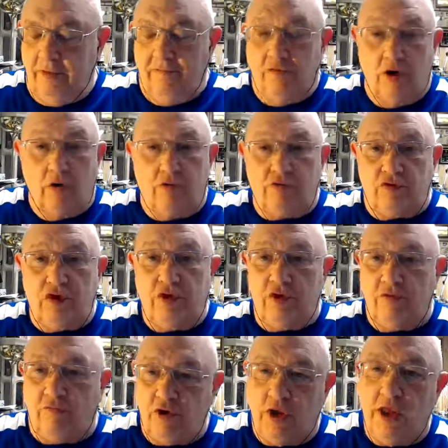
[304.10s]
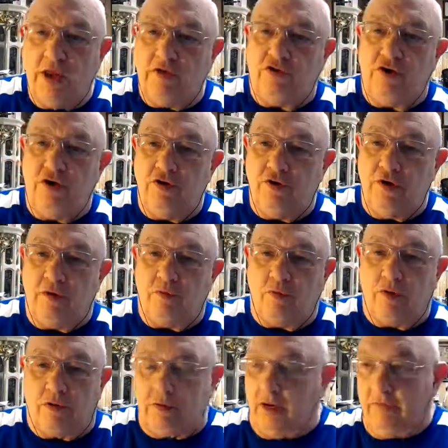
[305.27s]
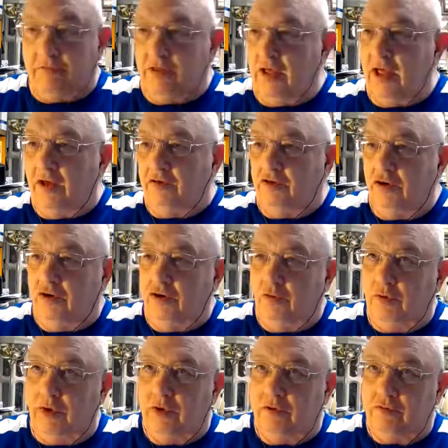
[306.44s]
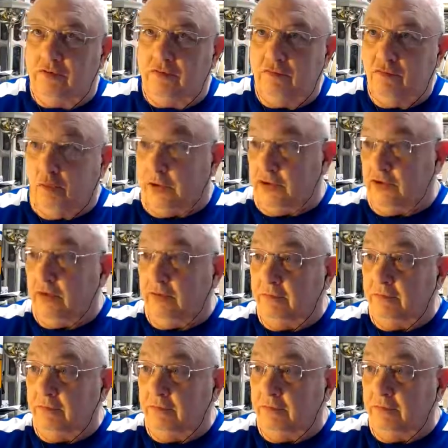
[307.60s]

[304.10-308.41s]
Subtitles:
you can't see your network, everything else you do is wasted.